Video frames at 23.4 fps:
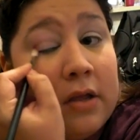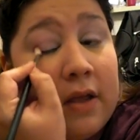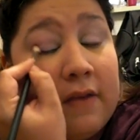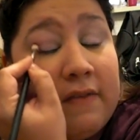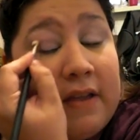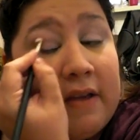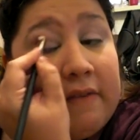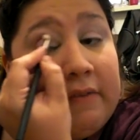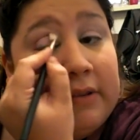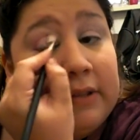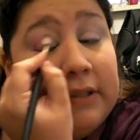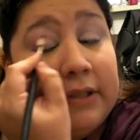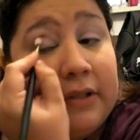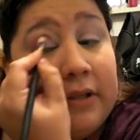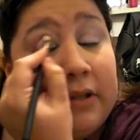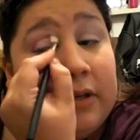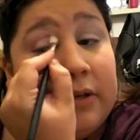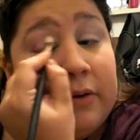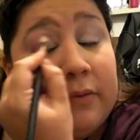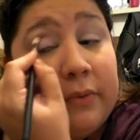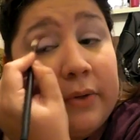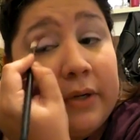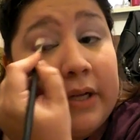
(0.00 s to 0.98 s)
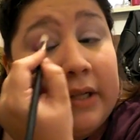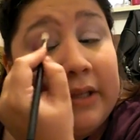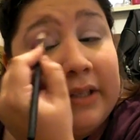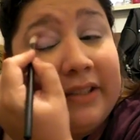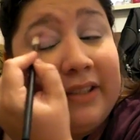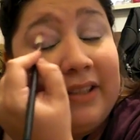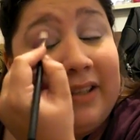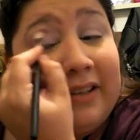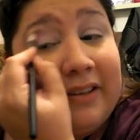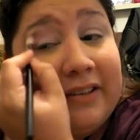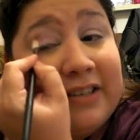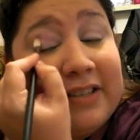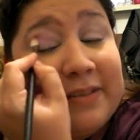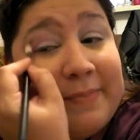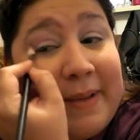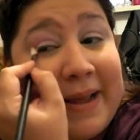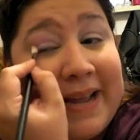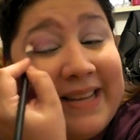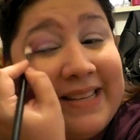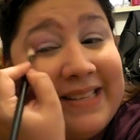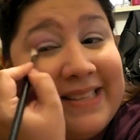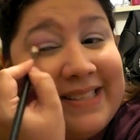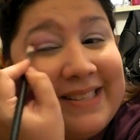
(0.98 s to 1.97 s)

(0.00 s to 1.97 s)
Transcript: If you have a littler space,